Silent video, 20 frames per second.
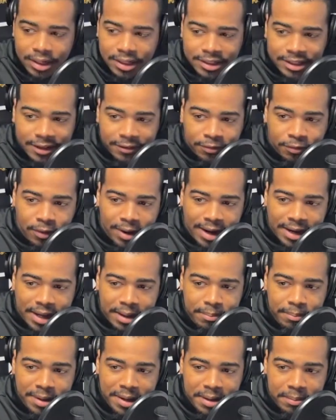That's that
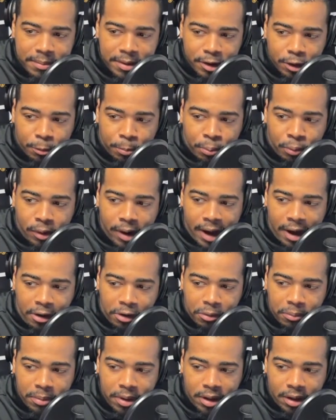Friday Meek Mill,
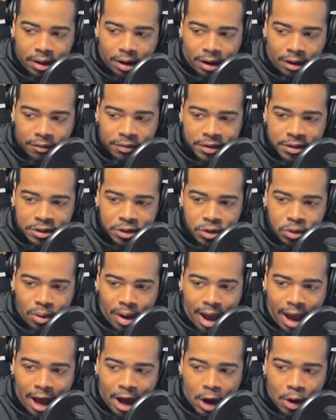proud of me, off his
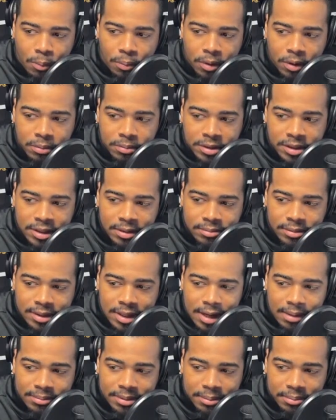new album,
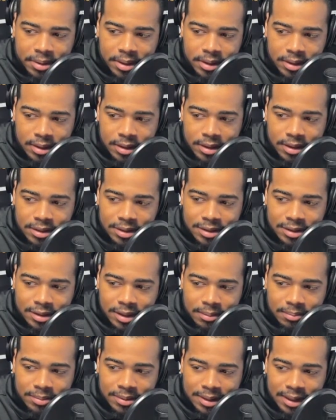Sometimes I'm Good,
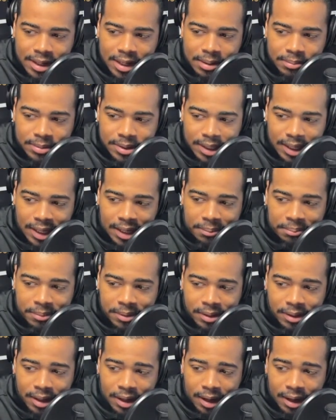Sometimes
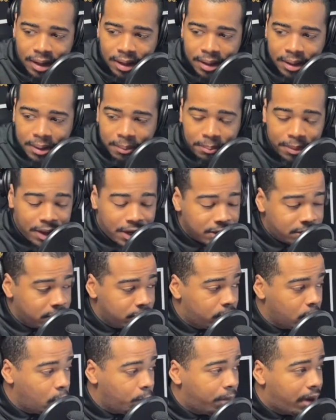I'm Not. Man, that's
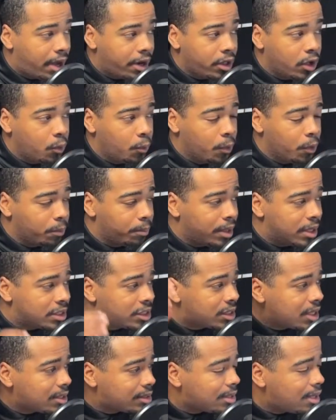a dope body of work,
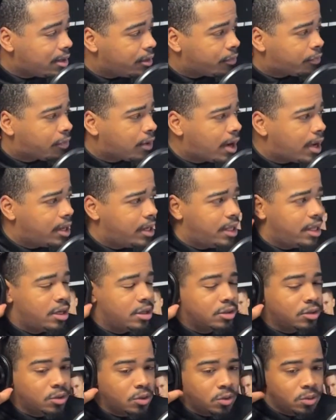man. Shouts out to Friday
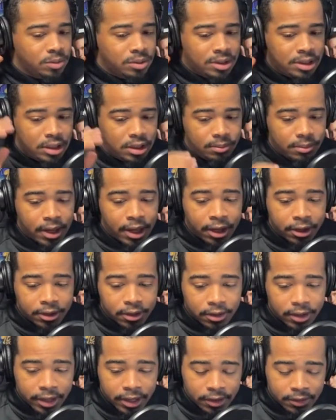and his whole team,
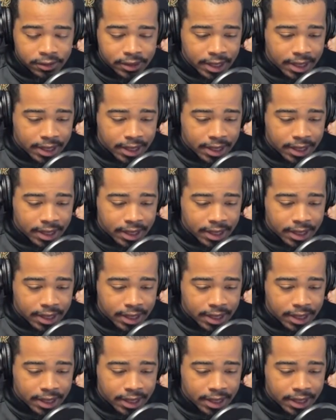Edgar, L.